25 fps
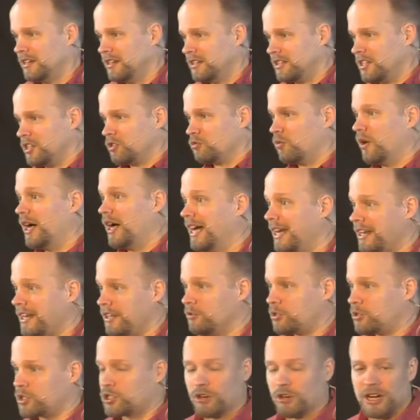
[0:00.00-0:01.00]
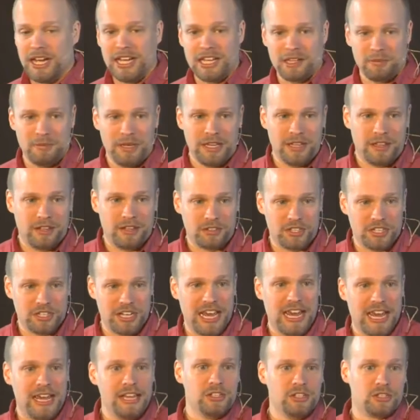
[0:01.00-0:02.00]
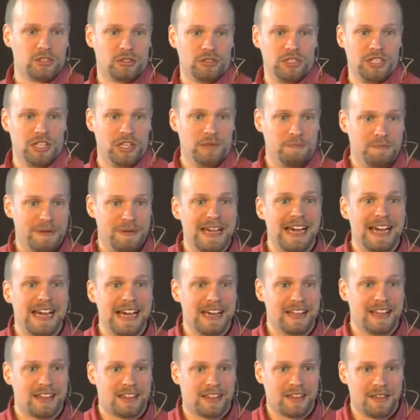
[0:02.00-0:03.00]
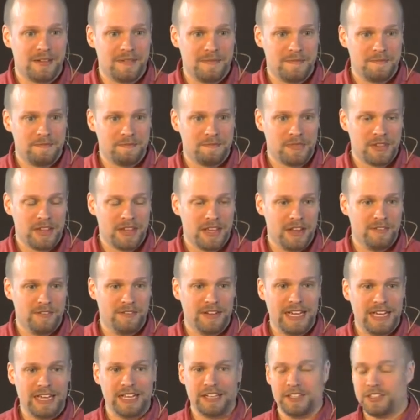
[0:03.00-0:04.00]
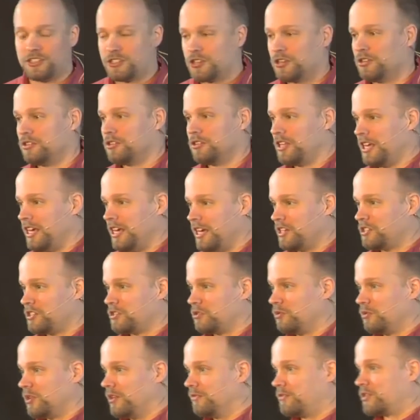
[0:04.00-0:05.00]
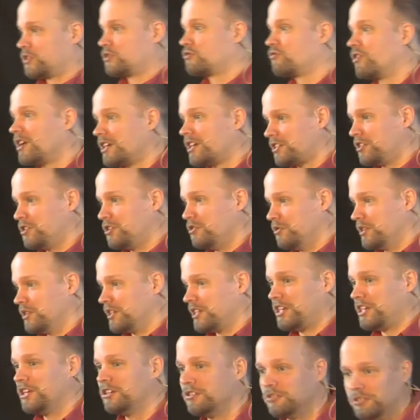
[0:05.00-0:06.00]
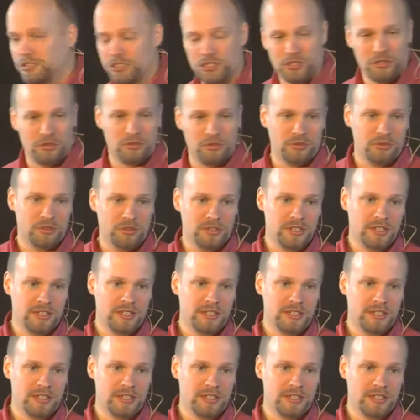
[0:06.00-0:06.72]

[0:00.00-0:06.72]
Says, why do you strike me? There's an angel in the path. And if I hadn't turned, the angel would have struck you and killed you.